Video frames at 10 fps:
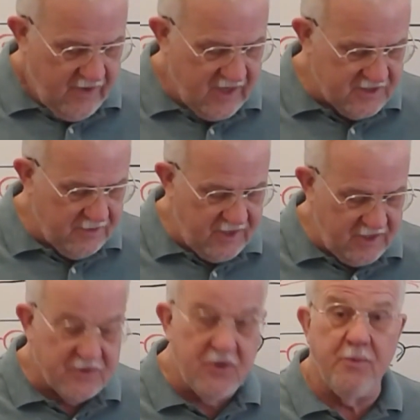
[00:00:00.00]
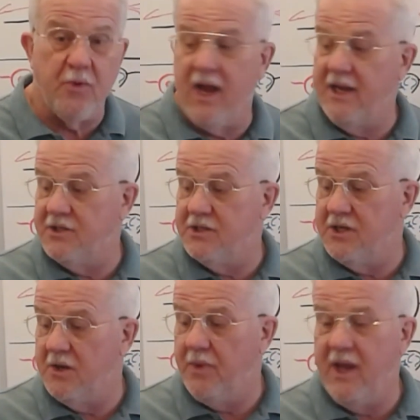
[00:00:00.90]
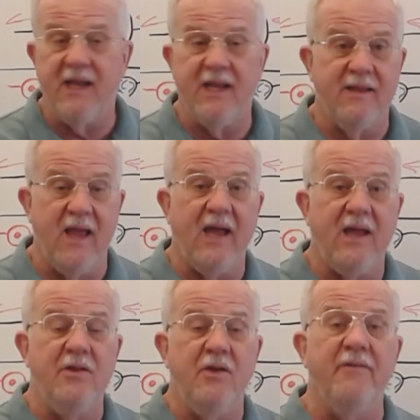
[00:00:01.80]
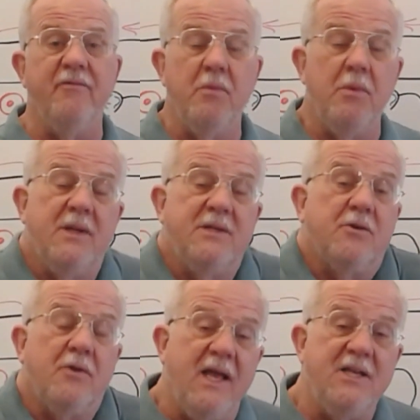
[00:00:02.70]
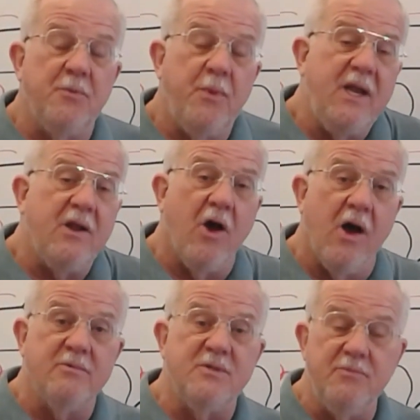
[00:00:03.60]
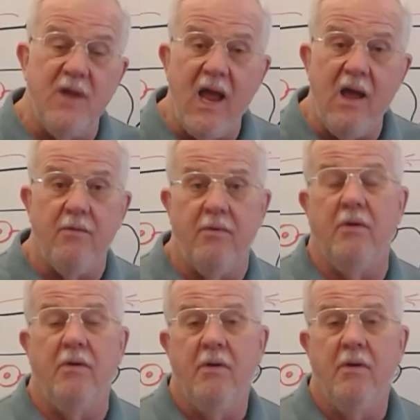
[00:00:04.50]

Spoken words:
You got somebody super anxious in a panic attack and you give them a benzodiazepine, it calms them down.